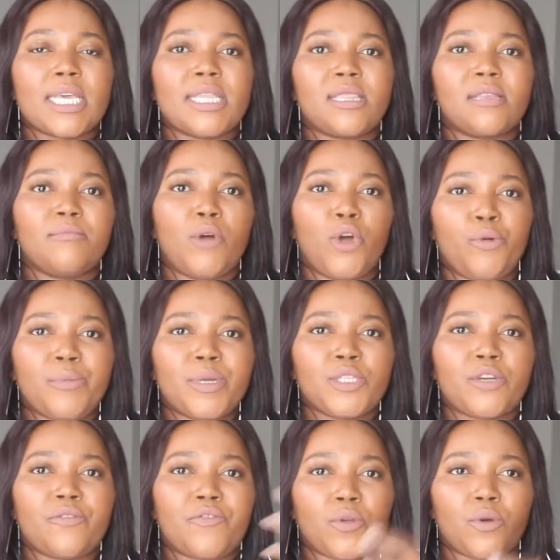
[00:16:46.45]
in the
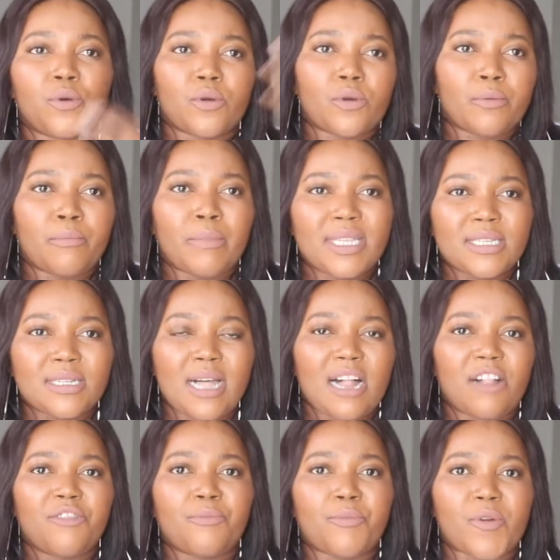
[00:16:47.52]
moment of your mental
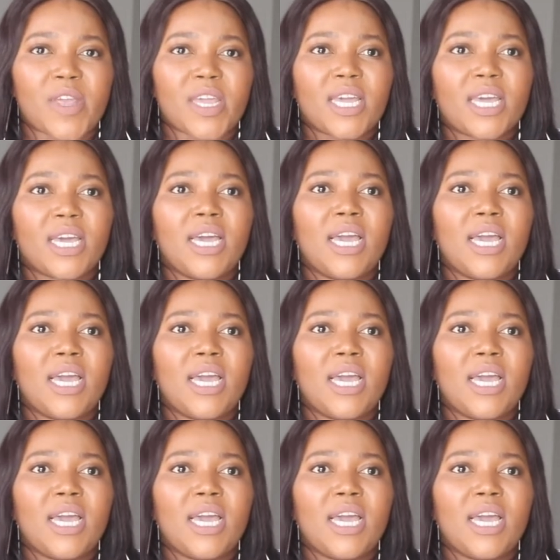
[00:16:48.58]
health break.